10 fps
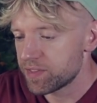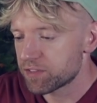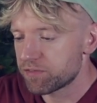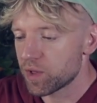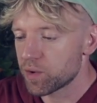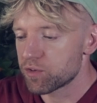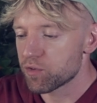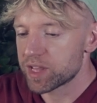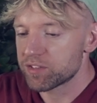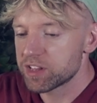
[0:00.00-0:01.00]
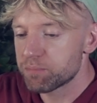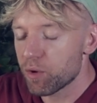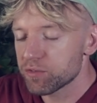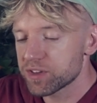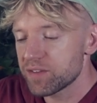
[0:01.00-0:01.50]
This flow control. Can you see it's
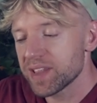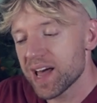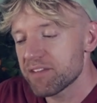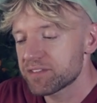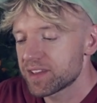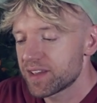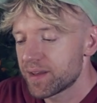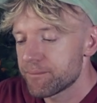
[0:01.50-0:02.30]
pulsing on the left?